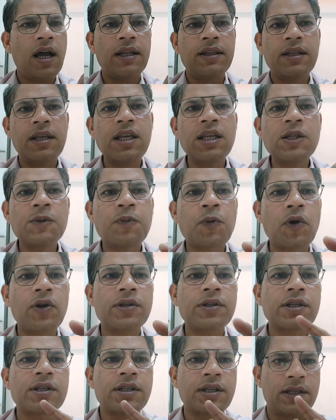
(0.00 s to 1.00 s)
These
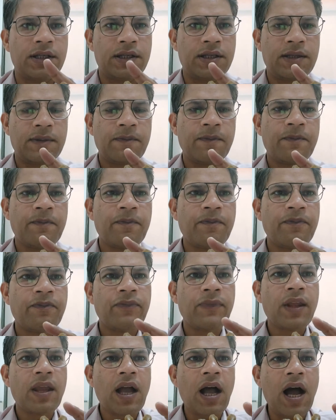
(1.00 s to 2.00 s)
processes
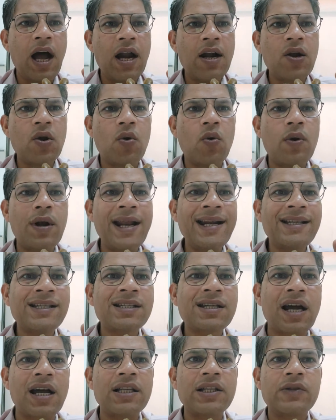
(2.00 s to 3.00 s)
are known as
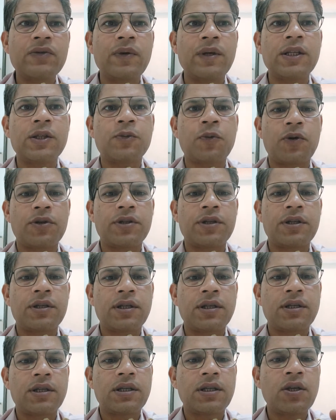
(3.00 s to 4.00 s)
transverse
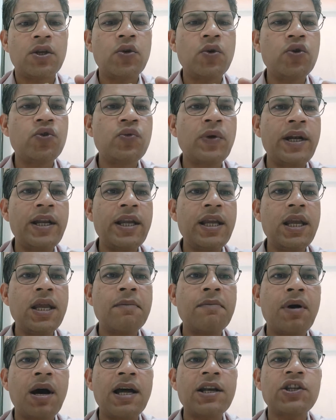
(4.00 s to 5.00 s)
processes, usually
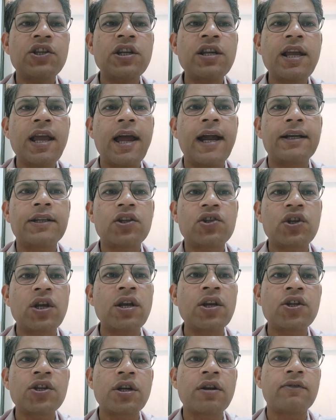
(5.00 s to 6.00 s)
emerging at the
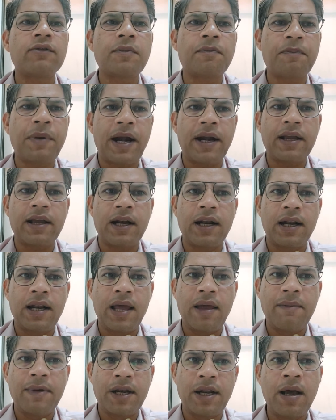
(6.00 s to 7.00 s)
junction of the pedicle and
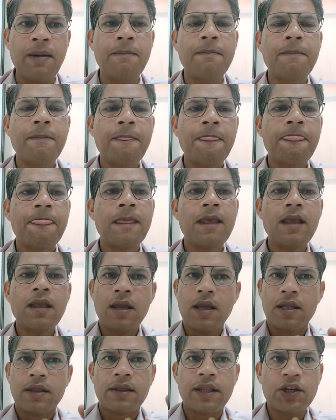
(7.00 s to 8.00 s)
lamina.
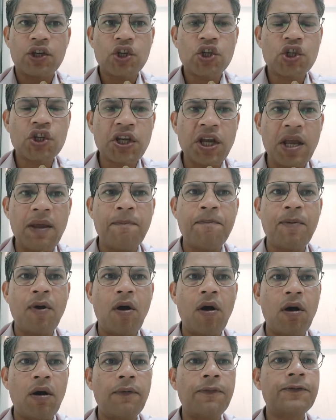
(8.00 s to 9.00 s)
The shape
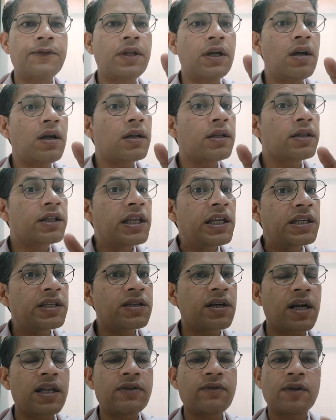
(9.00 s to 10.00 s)
of these
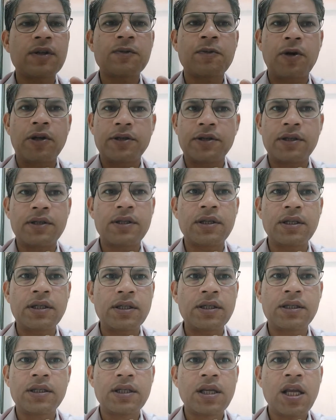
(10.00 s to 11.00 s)
transverse
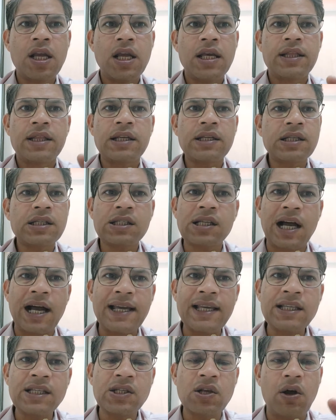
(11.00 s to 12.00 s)
processes, the
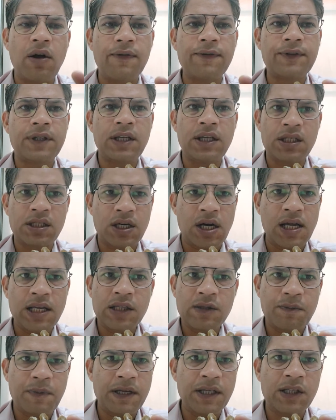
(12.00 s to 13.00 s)
size of these
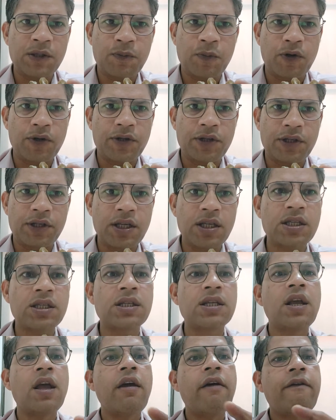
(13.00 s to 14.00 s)
transverse
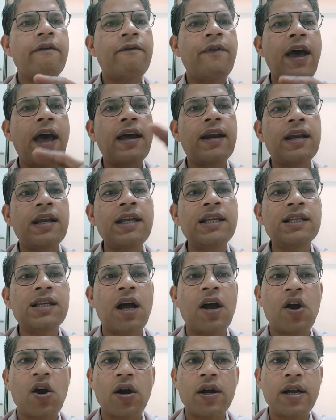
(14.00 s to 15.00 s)
processes varies
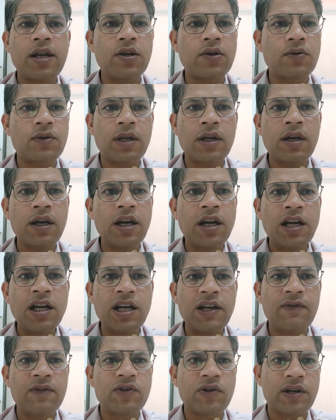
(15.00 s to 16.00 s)
according to the
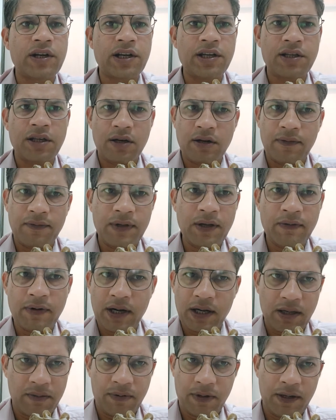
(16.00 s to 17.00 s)
individual region of the
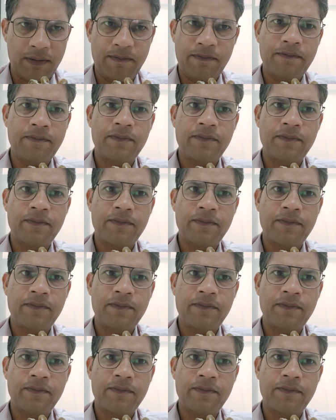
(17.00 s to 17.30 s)
vertebrae.